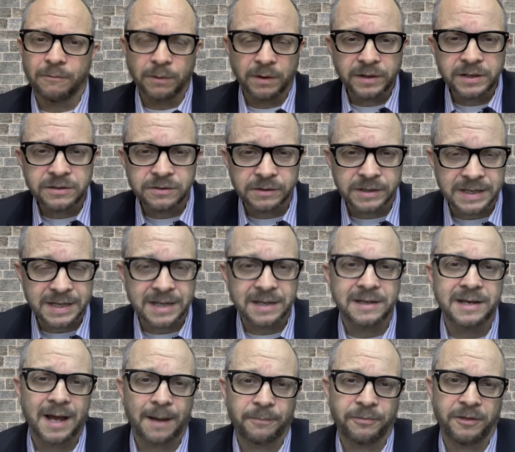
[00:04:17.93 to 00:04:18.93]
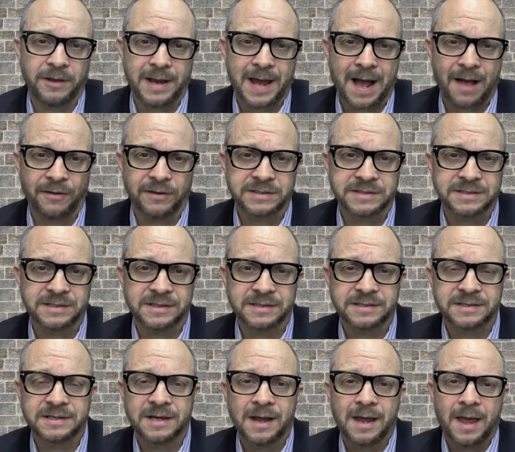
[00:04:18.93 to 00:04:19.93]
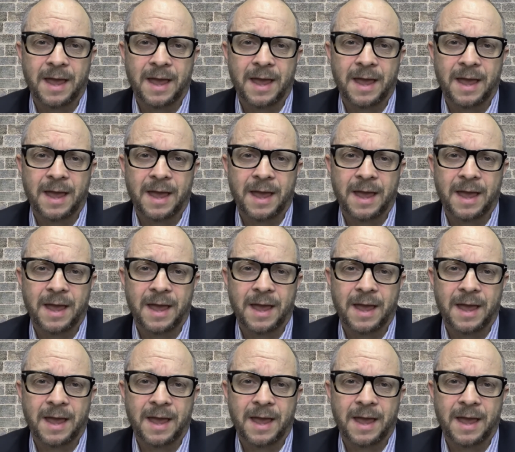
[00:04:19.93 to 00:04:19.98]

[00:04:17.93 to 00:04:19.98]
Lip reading: really do an in-depth analysis,